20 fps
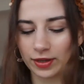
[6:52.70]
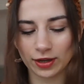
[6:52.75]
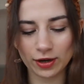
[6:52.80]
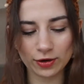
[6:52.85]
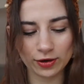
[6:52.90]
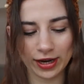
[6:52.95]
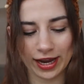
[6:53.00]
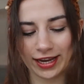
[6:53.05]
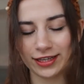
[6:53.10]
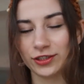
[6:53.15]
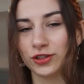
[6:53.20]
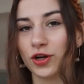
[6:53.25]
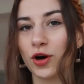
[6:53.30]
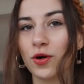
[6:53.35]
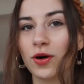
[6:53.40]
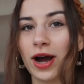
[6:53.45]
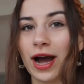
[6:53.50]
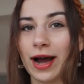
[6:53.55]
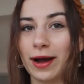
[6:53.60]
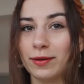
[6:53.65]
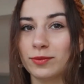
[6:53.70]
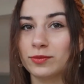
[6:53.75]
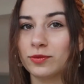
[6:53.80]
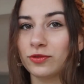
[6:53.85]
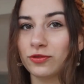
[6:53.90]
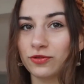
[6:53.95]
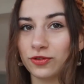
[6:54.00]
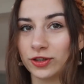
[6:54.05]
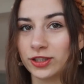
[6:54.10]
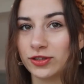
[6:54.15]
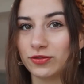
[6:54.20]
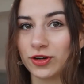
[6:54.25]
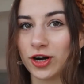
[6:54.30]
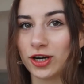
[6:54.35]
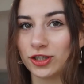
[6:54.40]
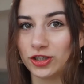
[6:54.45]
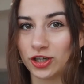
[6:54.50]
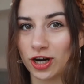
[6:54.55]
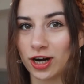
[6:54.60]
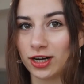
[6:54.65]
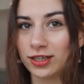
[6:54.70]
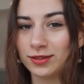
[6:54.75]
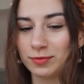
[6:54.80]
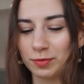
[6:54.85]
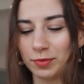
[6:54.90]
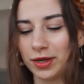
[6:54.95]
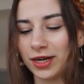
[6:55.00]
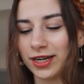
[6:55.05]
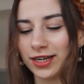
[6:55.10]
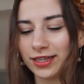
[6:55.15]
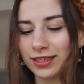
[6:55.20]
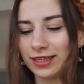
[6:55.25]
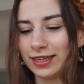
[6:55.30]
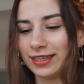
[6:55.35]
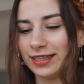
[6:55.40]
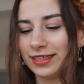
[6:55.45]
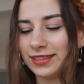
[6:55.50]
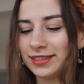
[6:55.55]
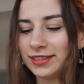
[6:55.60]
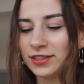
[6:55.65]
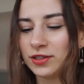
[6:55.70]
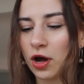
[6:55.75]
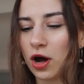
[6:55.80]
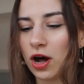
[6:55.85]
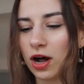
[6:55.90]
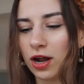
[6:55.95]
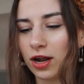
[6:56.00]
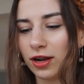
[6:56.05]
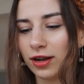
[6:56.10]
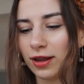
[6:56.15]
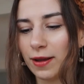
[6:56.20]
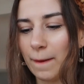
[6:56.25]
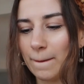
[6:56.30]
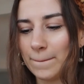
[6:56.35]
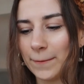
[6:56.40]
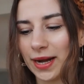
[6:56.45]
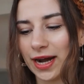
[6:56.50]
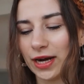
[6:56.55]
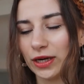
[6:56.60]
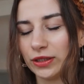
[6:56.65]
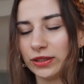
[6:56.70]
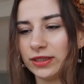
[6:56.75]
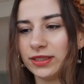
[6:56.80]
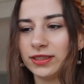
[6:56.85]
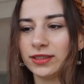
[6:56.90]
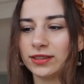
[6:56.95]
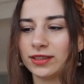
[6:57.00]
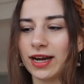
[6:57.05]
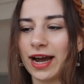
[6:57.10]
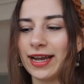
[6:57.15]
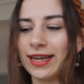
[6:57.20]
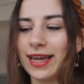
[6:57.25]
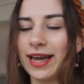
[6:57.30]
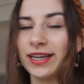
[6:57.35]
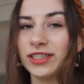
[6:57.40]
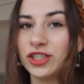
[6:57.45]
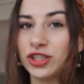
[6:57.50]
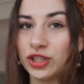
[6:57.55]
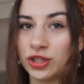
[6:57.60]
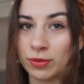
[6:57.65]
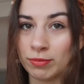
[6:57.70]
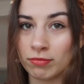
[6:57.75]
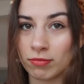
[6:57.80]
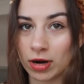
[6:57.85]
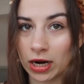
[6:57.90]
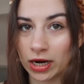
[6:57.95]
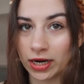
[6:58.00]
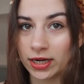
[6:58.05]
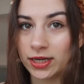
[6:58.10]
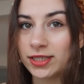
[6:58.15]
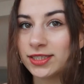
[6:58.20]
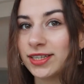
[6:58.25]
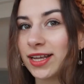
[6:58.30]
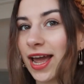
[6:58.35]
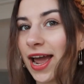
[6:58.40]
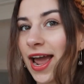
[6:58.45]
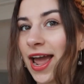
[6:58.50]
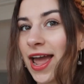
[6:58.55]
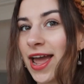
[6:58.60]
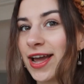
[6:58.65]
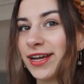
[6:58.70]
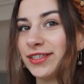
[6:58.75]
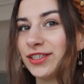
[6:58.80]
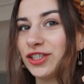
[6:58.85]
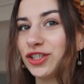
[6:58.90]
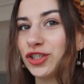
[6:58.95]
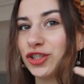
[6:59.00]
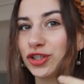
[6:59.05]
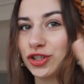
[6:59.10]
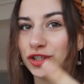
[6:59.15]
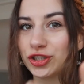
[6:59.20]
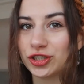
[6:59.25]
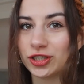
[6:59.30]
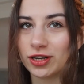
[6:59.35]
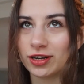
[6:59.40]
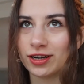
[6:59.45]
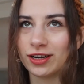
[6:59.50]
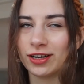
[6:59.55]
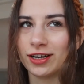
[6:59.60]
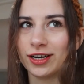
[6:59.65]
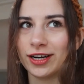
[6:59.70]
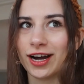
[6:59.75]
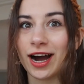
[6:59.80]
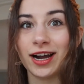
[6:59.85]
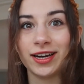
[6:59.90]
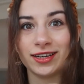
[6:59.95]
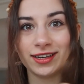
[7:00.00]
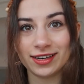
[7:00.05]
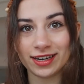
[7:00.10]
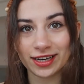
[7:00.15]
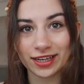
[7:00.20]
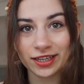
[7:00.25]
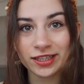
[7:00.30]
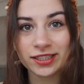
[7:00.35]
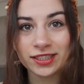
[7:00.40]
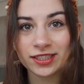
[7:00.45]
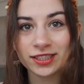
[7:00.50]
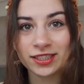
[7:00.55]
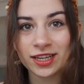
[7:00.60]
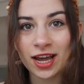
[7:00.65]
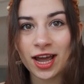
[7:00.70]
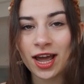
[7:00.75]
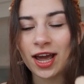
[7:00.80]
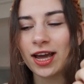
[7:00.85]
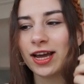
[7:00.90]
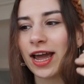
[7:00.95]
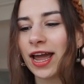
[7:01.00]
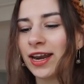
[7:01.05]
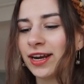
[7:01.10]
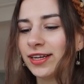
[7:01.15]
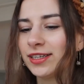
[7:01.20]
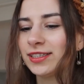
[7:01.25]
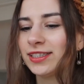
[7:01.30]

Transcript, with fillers: Okay, so I'm first of all shocked, but this is all about, I guess, the mind and uh, ideas. And I